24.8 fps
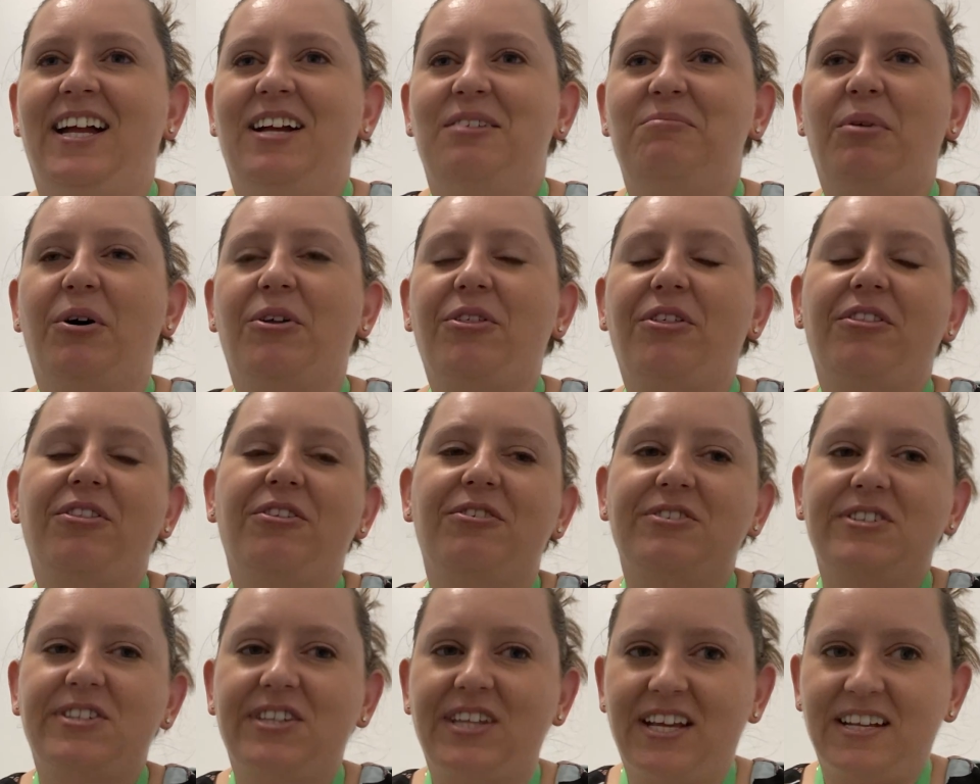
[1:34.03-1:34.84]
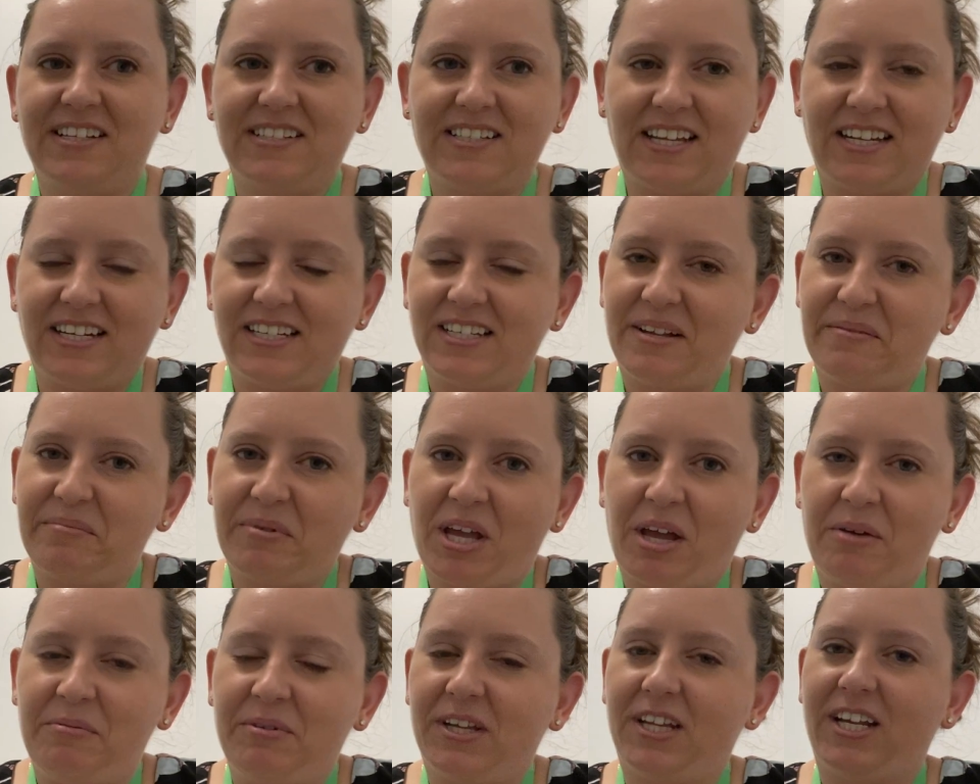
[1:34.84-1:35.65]
both of those things ended up
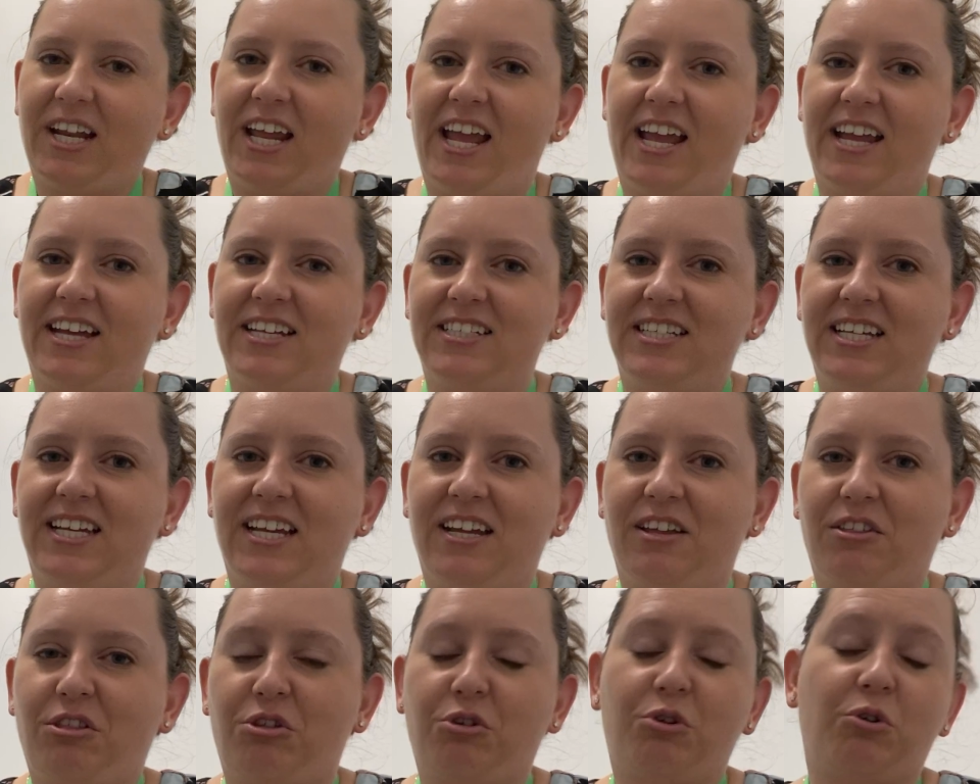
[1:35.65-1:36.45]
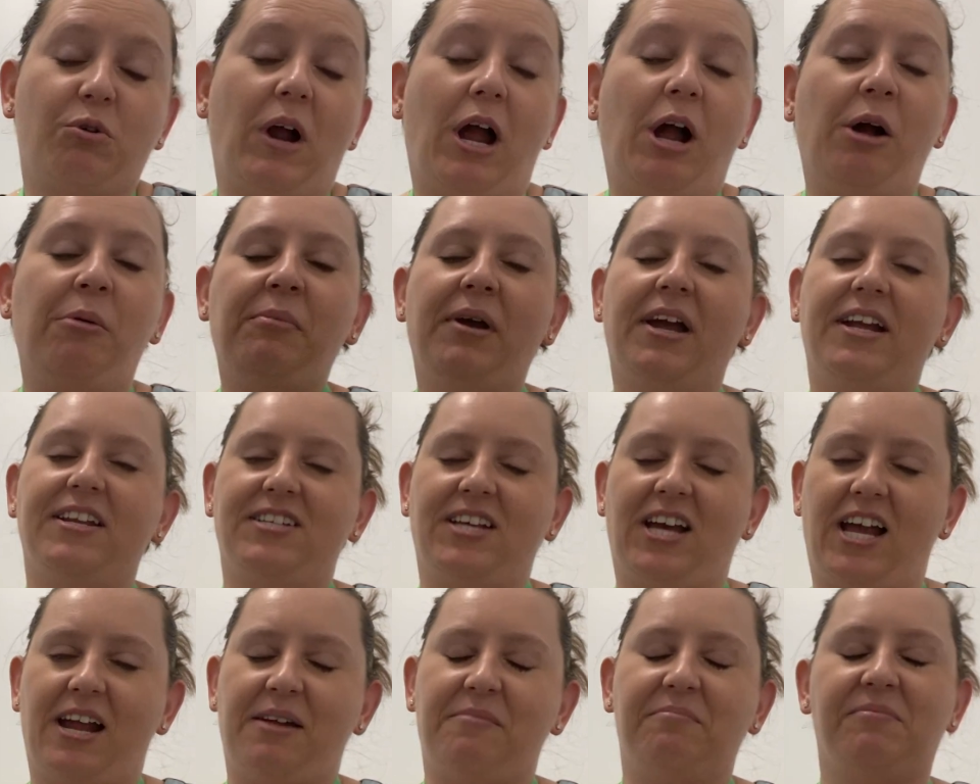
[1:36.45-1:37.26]
coming in handy throughout my
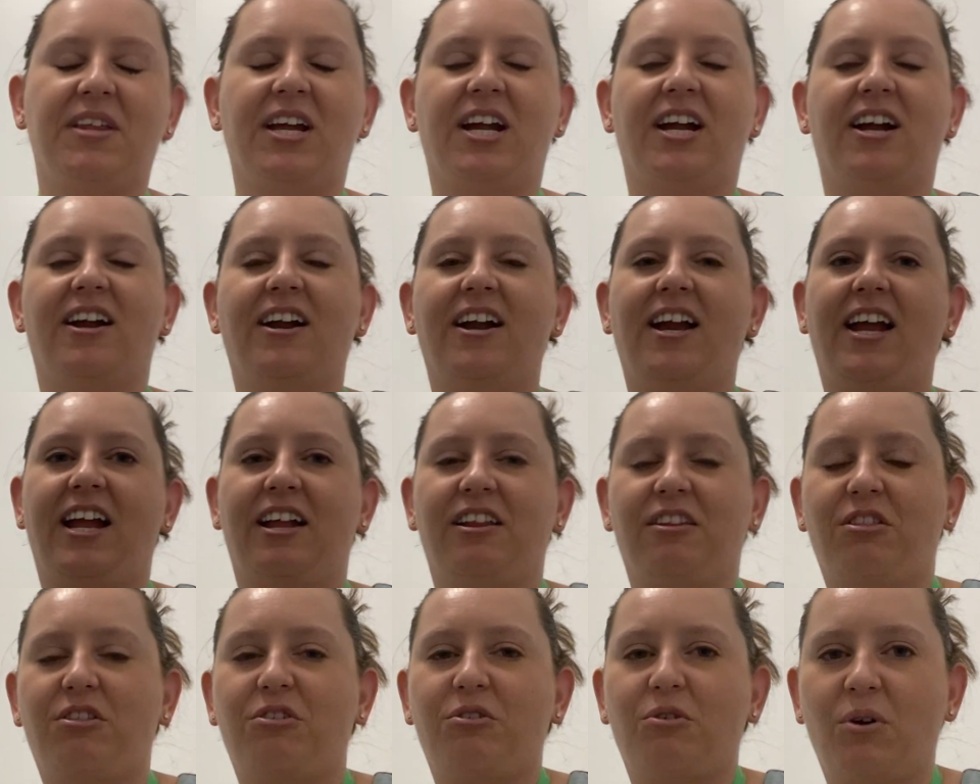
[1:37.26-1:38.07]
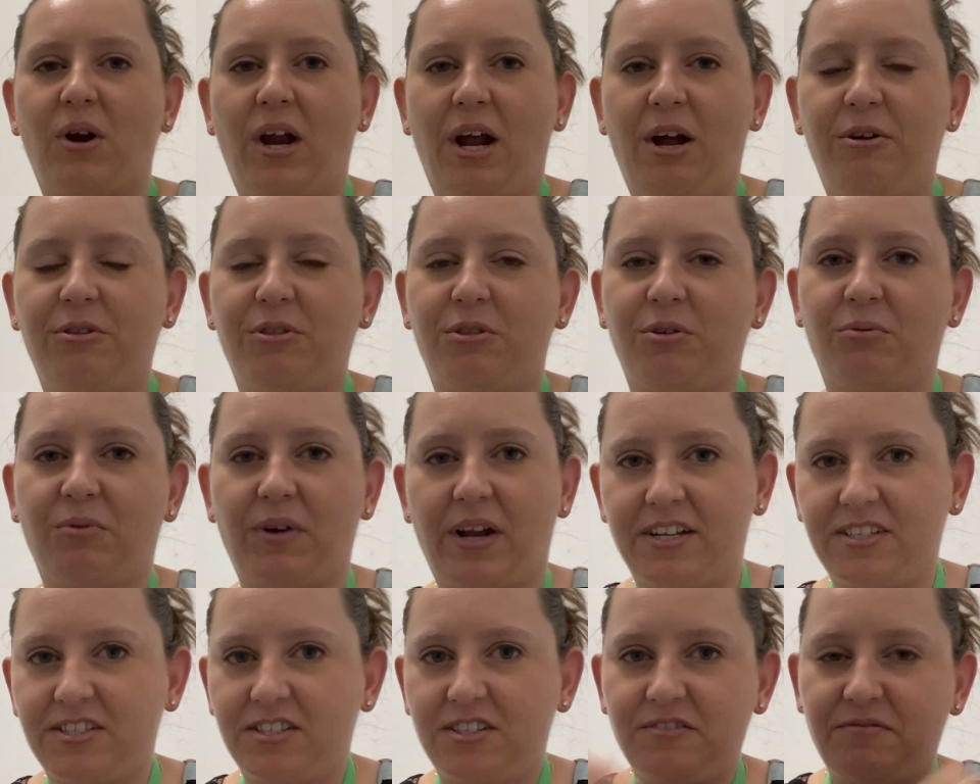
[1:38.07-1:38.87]
time there and throughout the
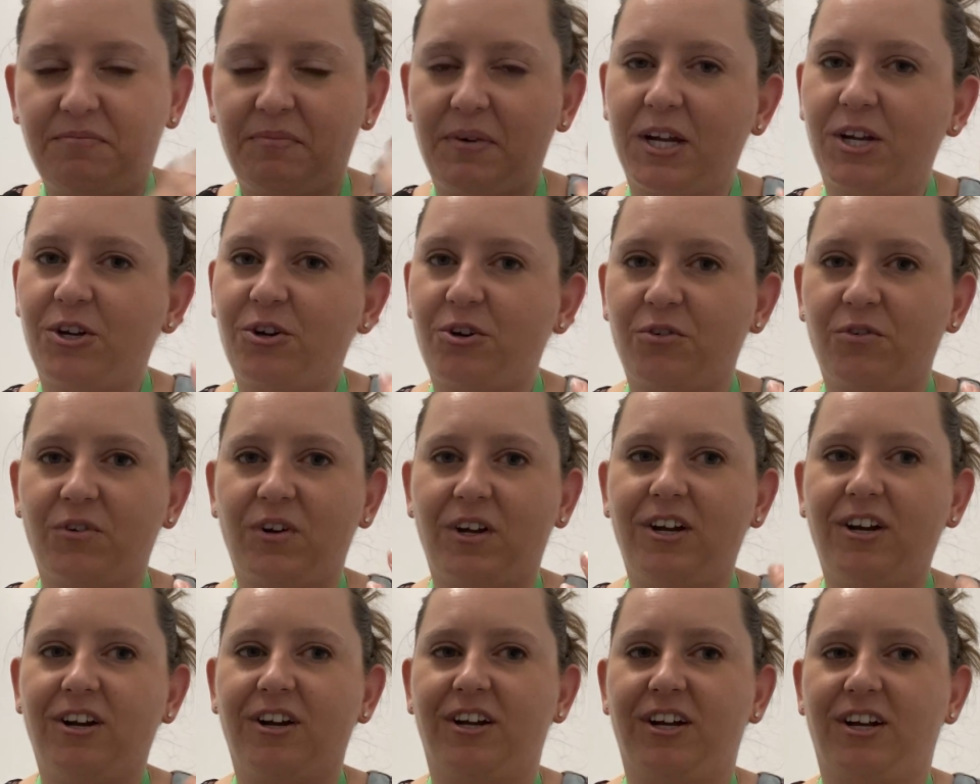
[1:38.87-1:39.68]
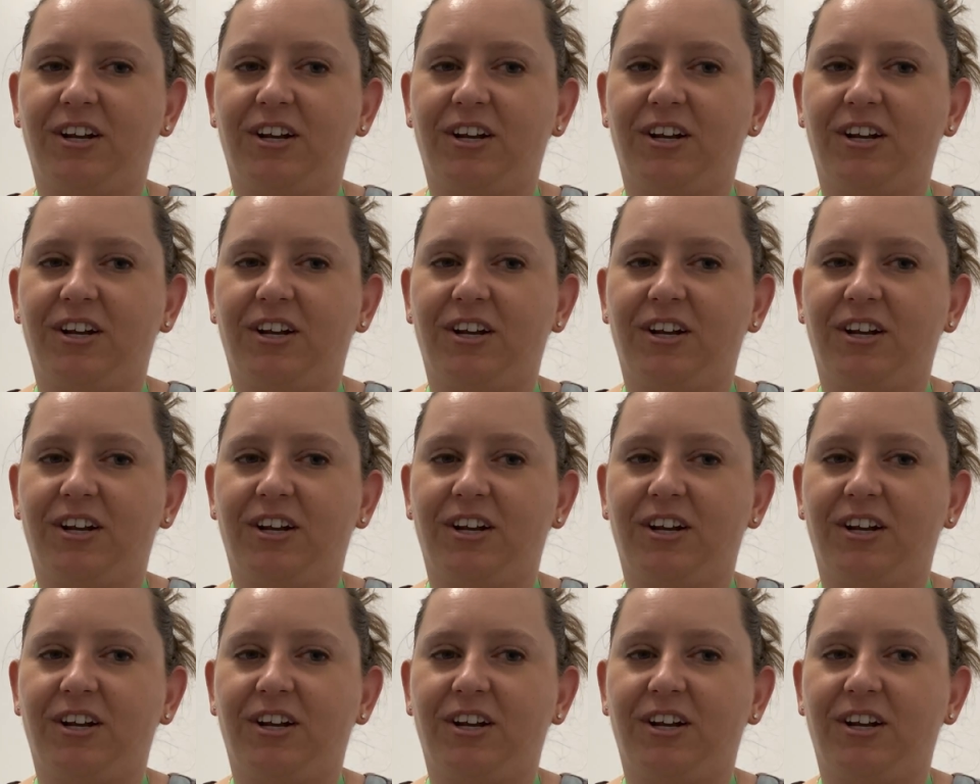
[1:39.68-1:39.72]
rest of my career.